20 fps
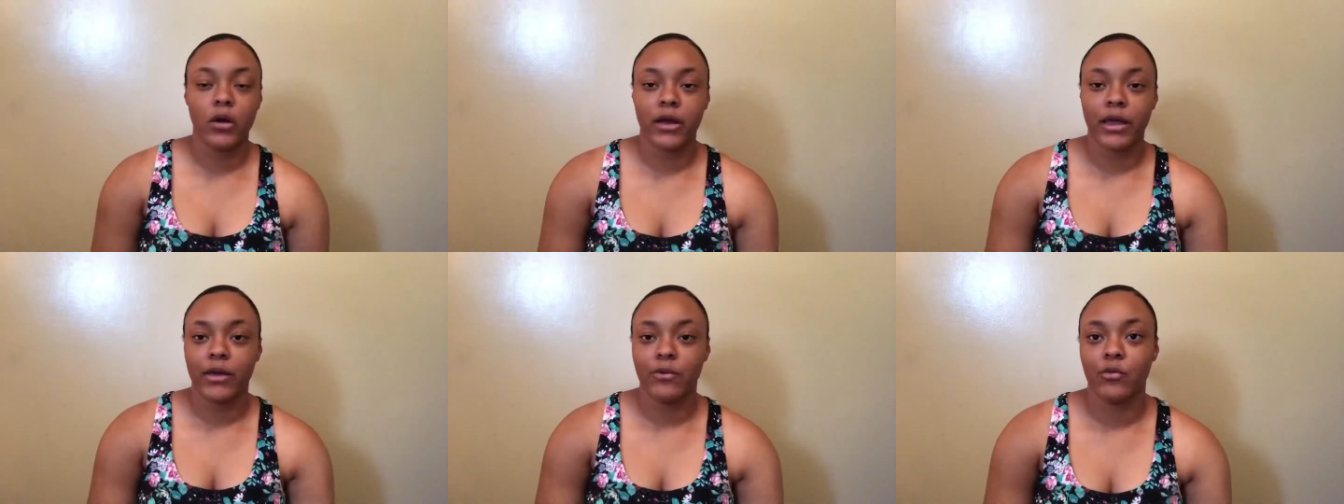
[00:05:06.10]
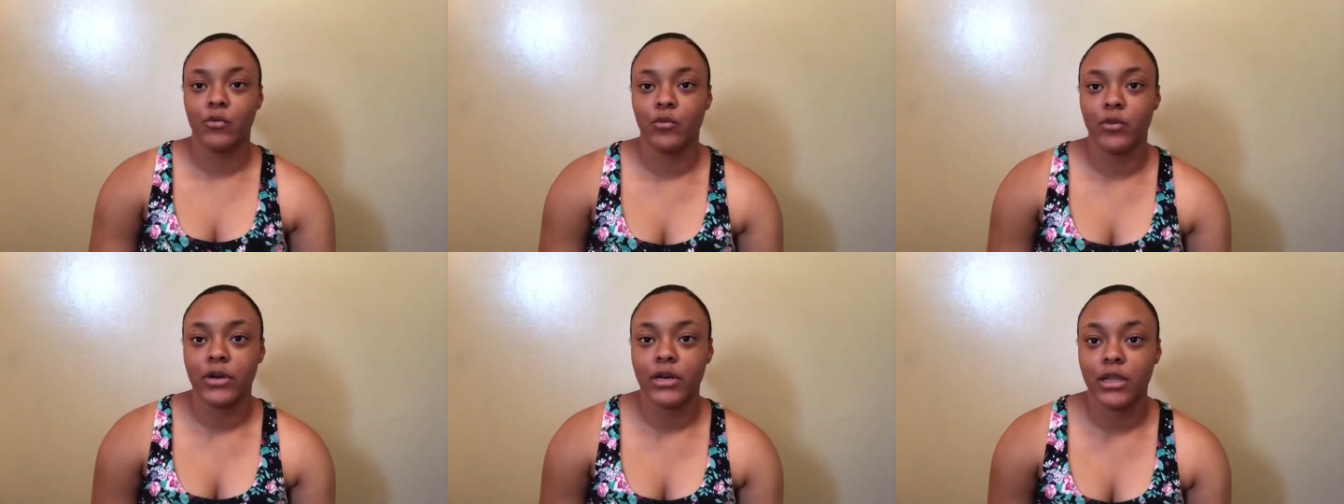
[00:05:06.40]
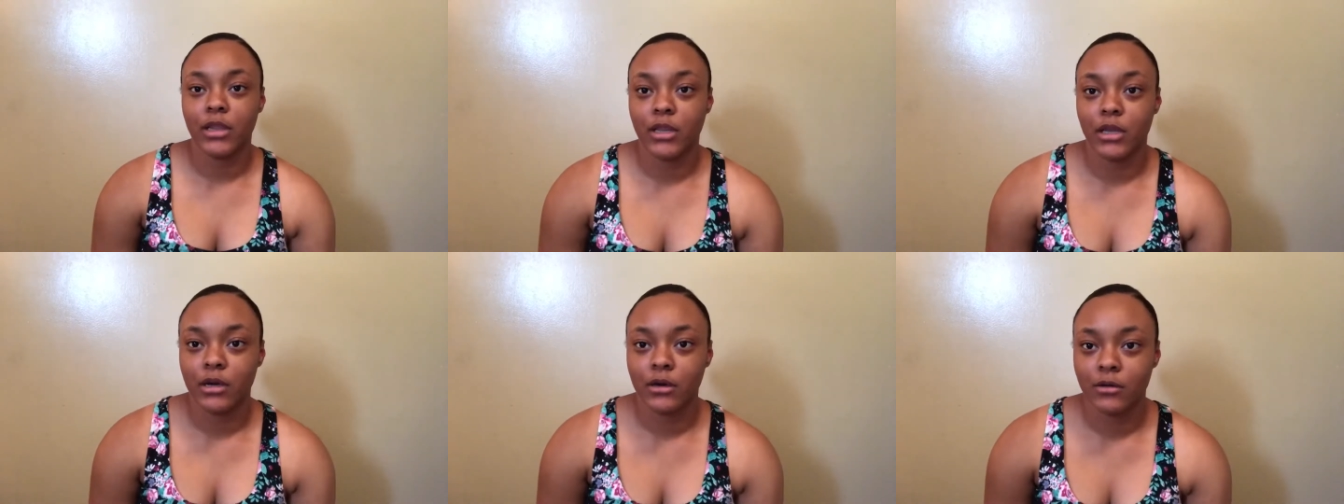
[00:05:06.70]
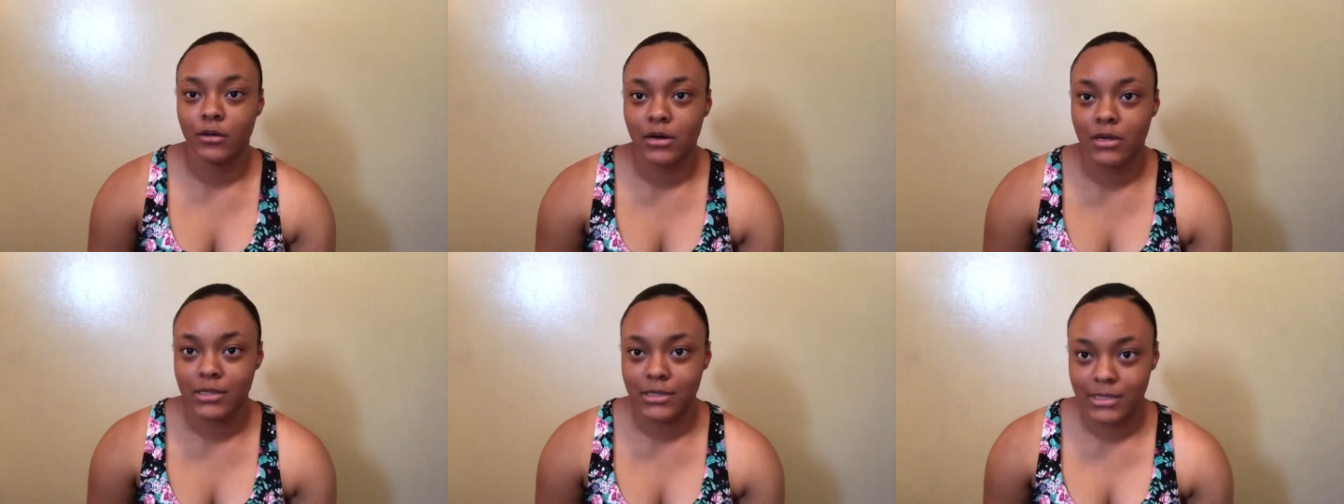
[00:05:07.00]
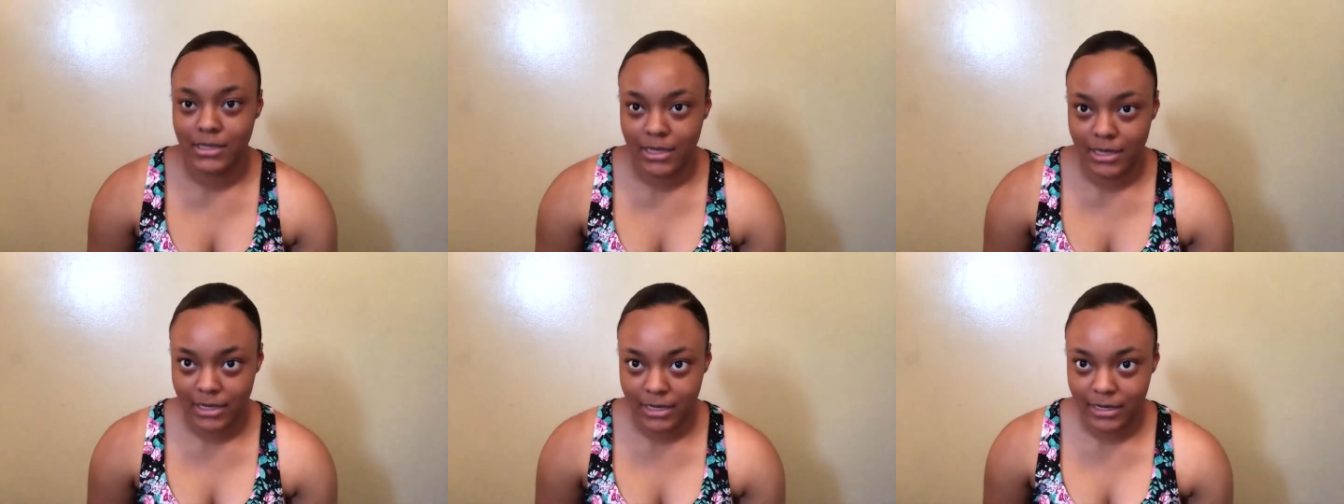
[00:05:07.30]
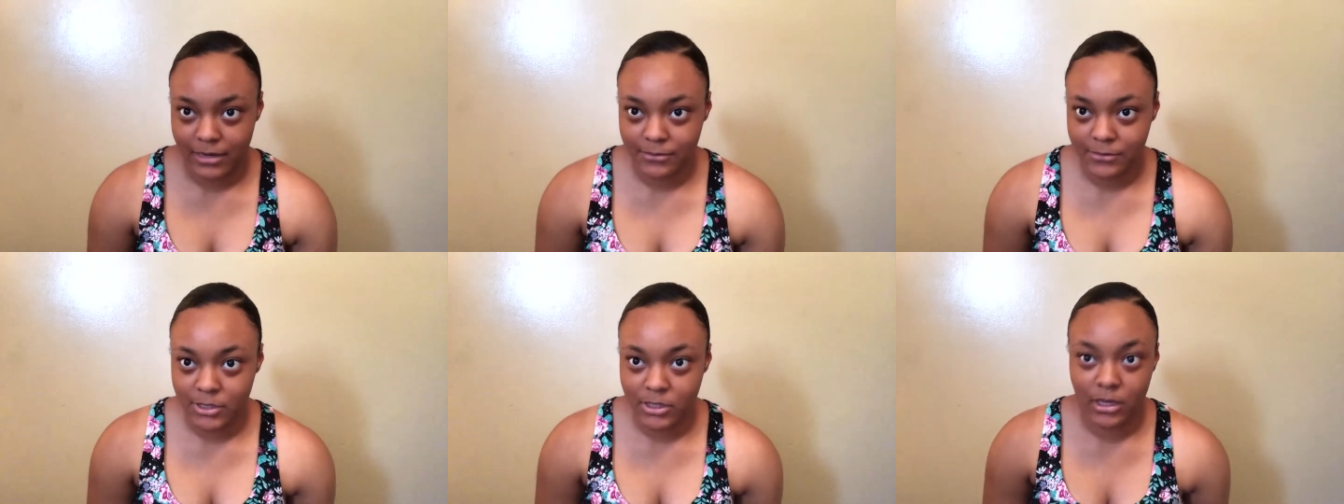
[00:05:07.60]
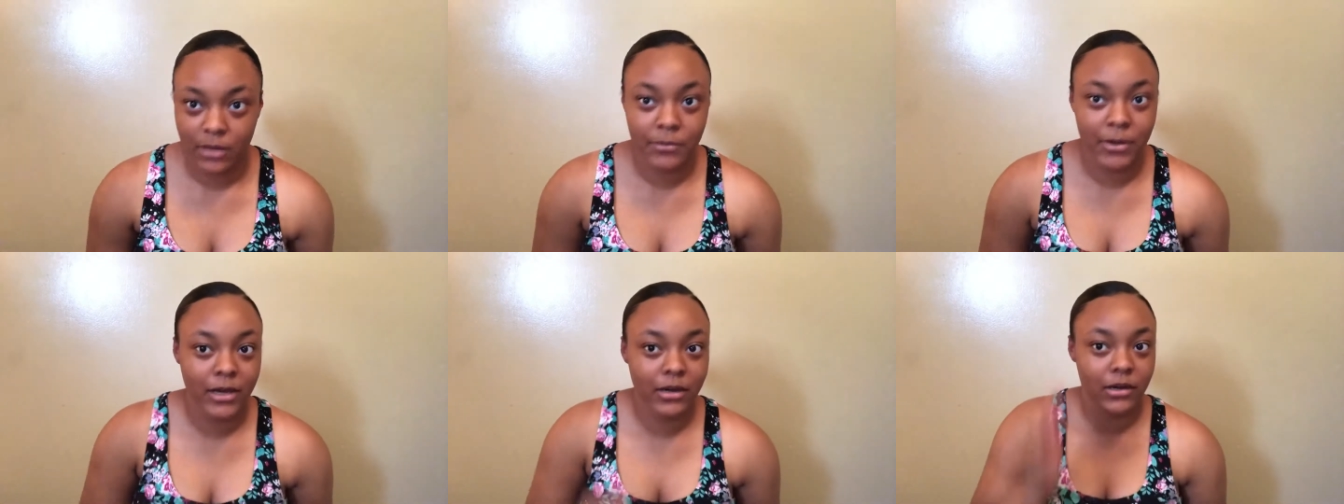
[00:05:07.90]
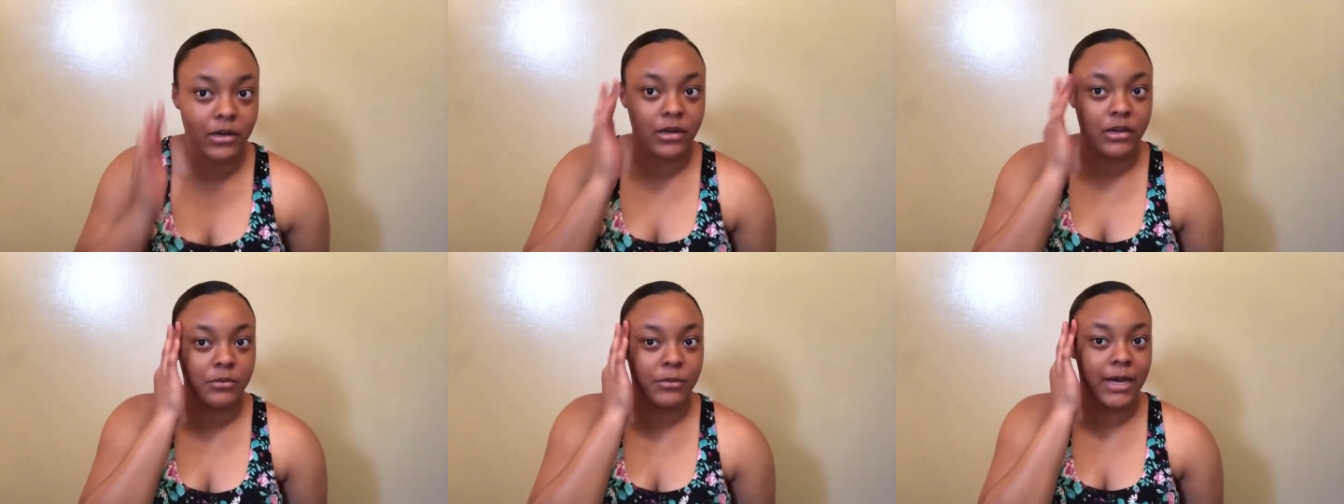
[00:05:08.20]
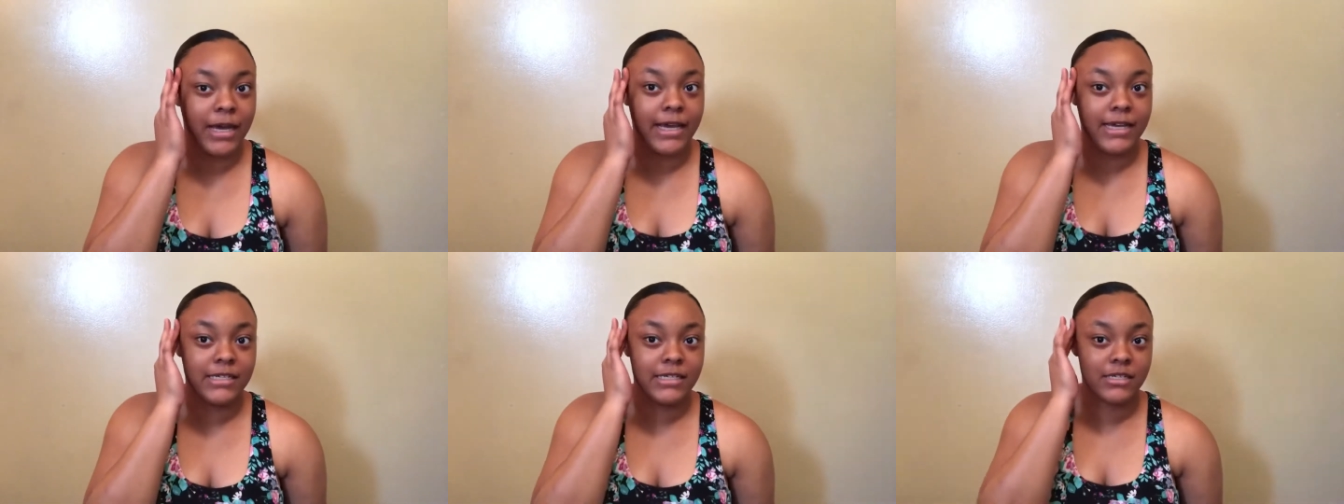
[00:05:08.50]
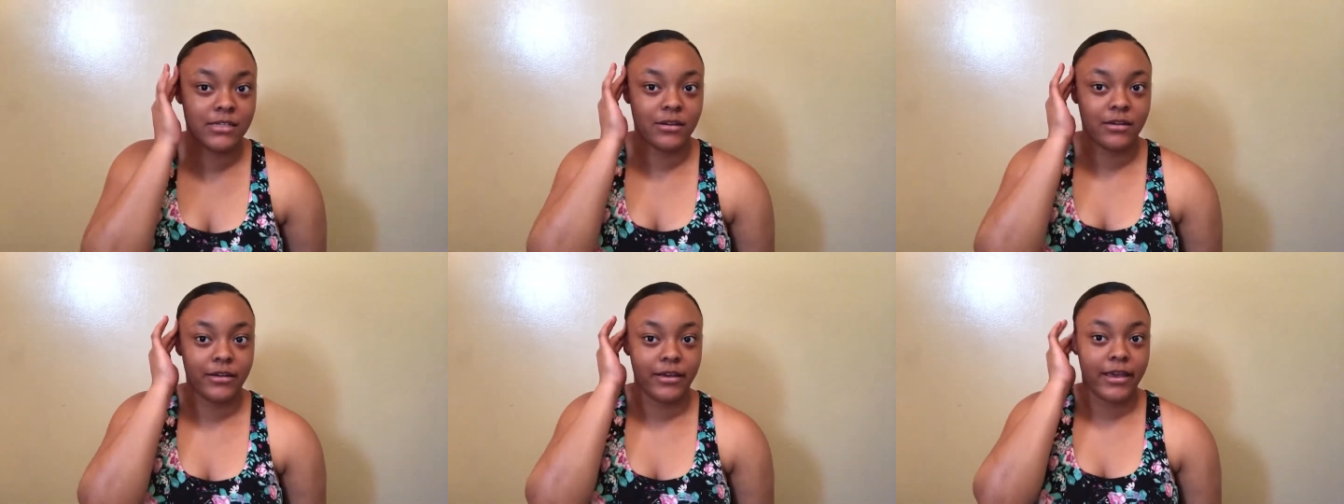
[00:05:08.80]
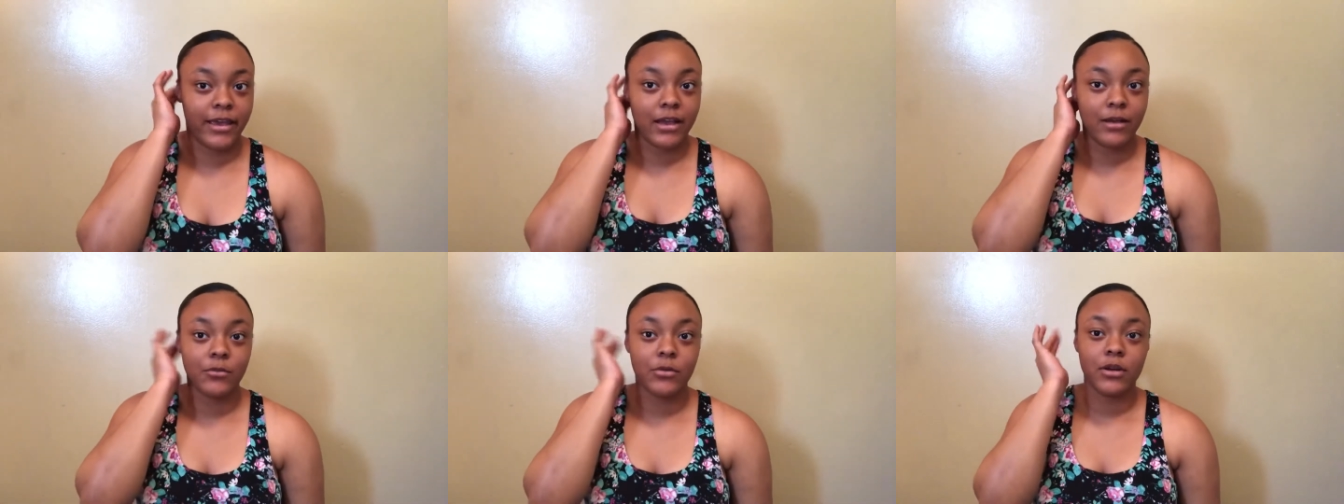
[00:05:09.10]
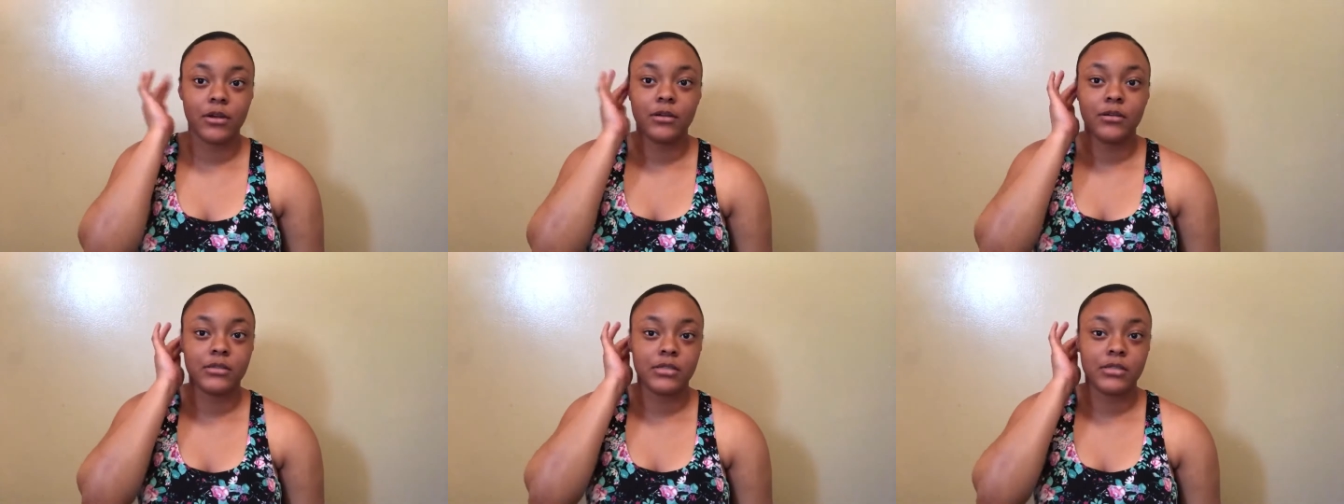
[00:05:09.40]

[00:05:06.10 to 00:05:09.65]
Okay, we're running low on time, so I'm not gonna do my edges on camera,